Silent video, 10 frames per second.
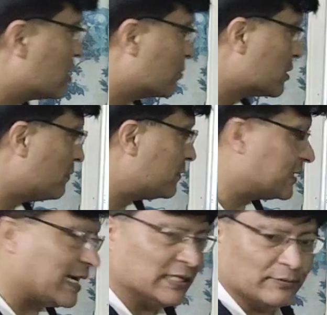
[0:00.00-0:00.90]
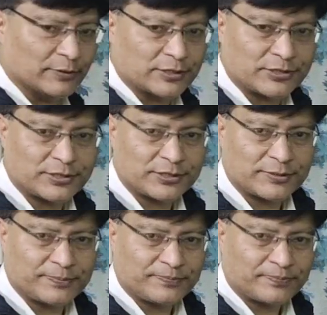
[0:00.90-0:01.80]
terms of tan inverse.
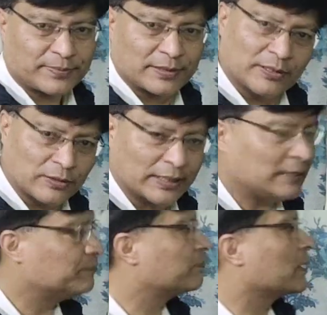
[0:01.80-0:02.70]
Okay?